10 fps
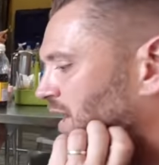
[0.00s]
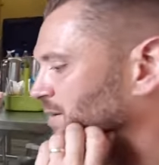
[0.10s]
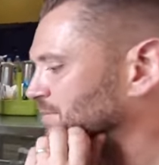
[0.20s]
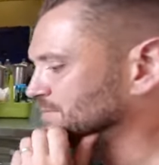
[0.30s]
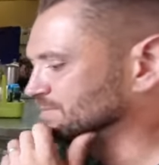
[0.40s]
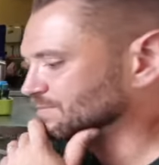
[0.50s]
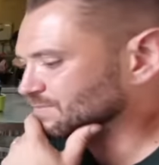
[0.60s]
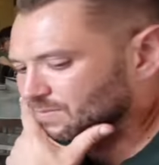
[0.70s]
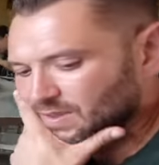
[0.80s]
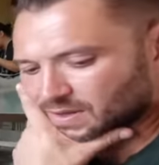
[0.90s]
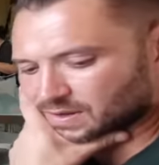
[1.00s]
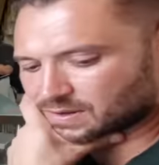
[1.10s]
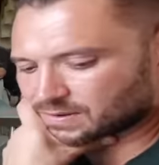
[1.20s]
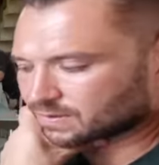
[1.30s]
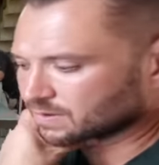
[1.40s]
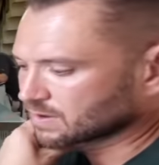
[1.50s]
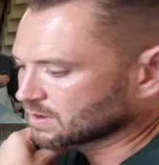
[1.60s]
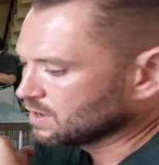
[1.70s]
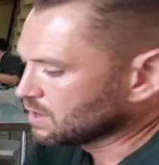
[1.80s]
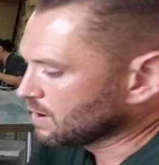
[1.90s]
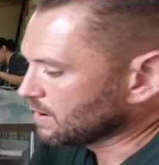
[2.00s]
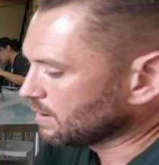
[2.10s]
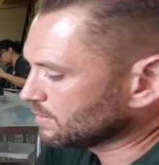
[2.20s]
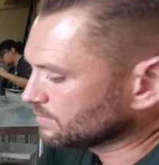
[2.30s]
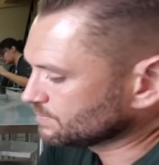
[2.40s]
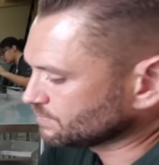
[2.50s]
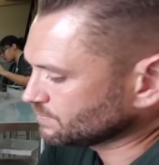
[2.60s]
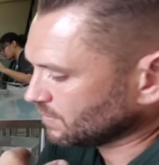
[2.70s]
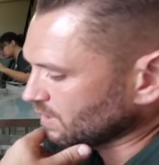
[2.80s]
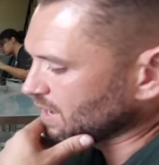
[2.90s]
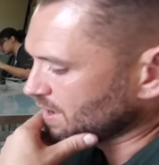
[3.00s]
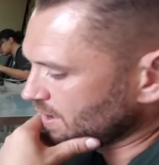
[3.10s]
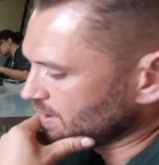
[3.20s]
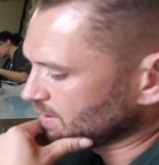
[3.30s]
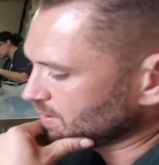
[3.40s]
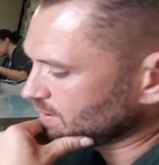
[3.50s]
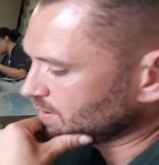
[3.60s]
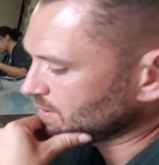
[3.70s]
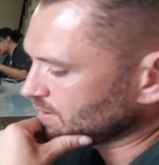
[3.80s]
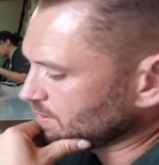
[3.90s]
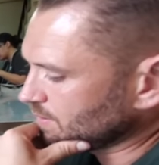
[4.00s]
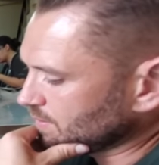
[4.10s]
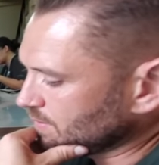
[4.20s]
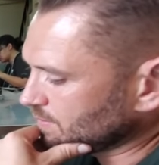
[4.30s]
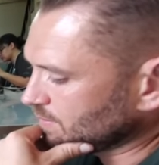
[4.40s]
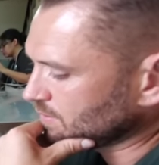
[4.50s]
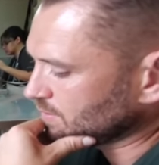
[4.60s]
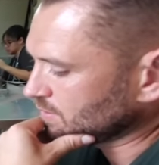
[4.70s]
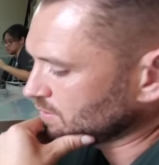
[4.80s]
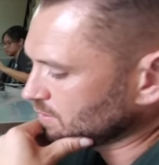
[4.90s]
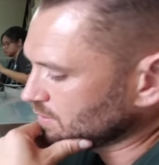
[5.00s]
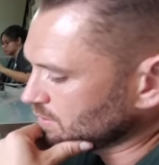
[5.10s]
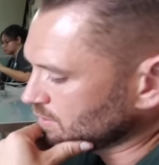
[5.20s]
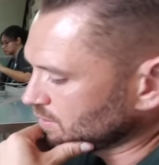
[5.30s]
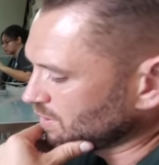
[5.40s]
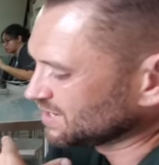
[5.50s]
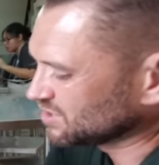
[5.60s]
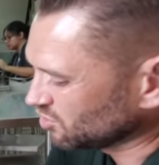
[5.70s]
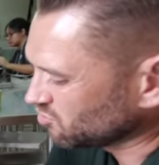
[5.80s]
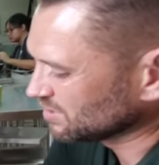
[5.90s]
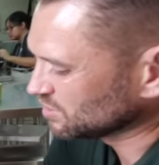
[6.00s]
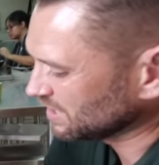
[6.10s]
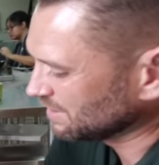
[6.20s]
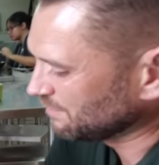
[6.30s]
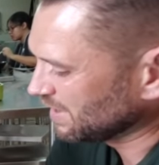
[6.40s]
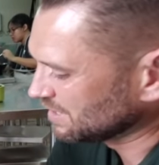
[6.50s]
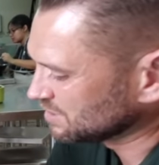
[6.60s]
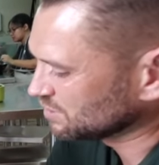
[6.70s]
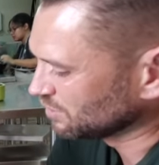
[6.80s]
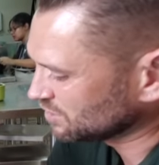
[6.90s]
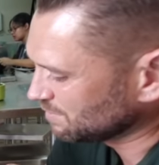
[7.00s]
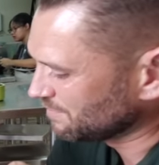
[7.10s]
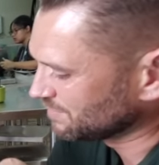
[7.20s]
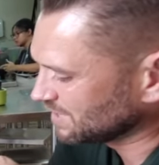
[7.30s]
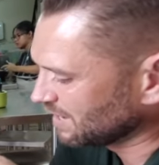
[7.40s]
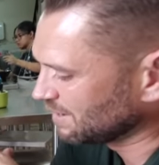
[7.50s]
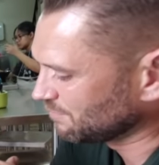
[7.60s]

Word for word: Um, that's gorgeous. I have to say the egg is lovely mixed in yeah, yeah. with the noodles and then the vegetables as well. Nice and crunchy. The veg yeah. it's not too well, overdone.